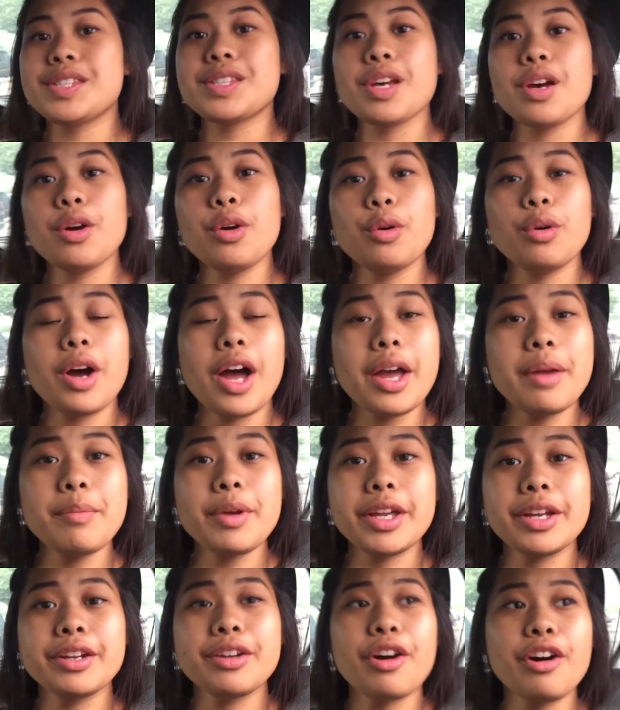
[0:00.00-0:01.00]
So I
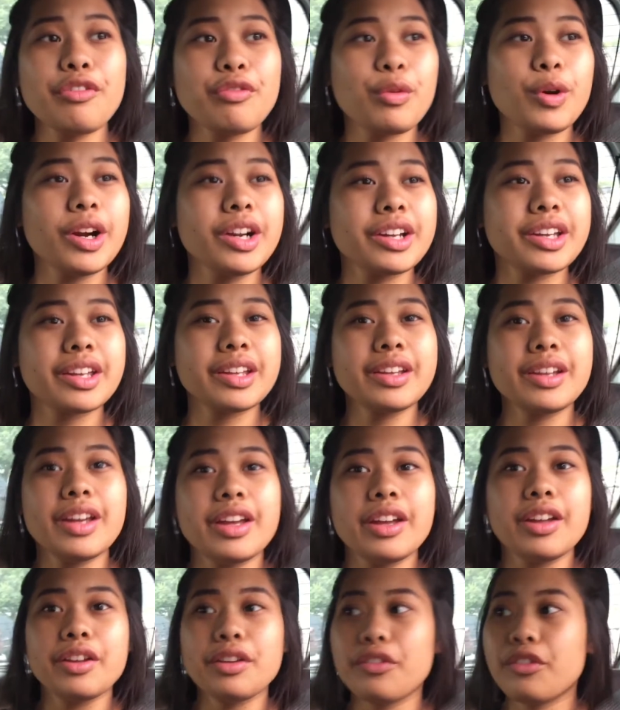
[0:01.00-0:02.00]
made it off work,
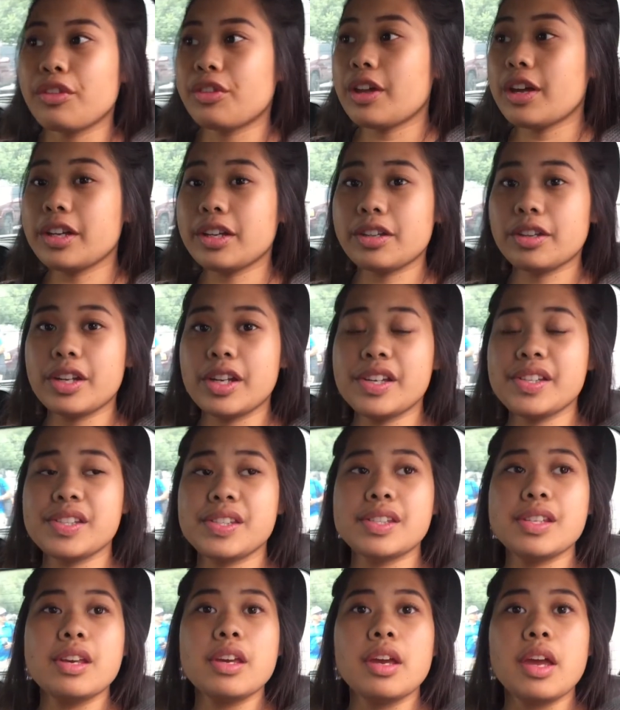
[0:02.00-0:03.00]
thank
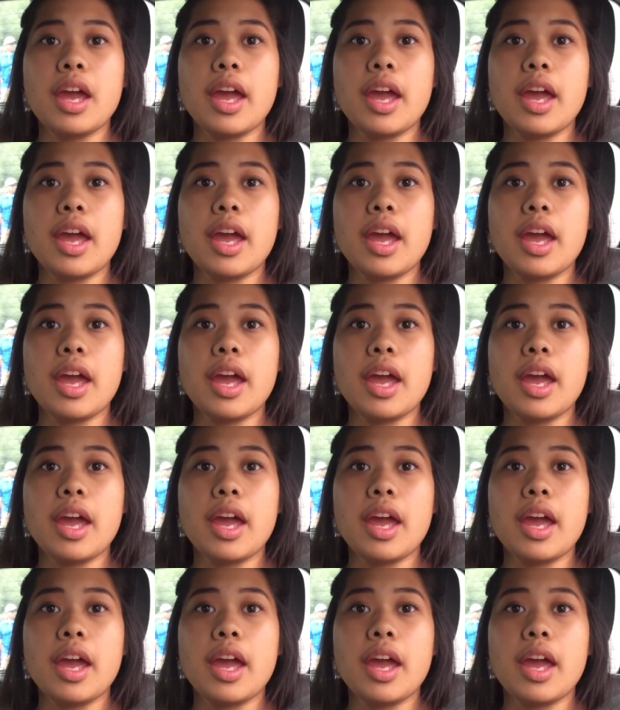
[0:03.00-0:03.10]
goodness.